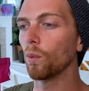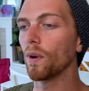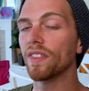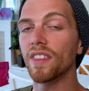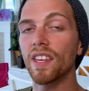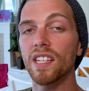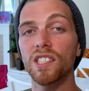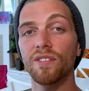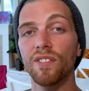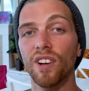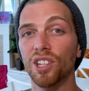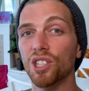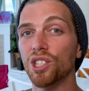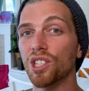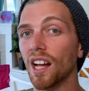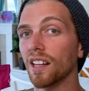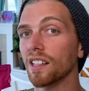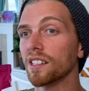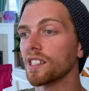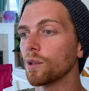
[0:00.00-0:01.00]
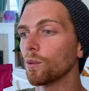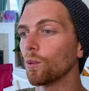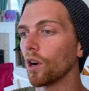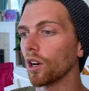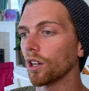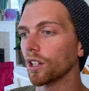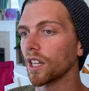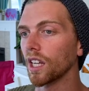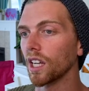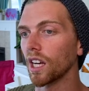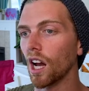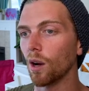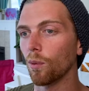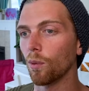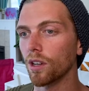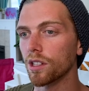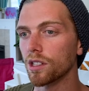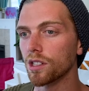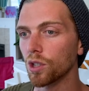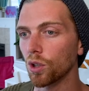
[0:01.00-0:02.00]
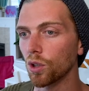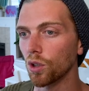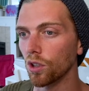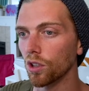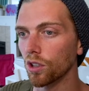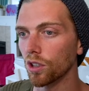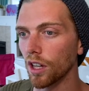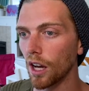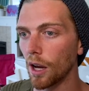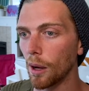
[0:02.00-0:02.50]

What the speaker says: With this functionality working, I want to talk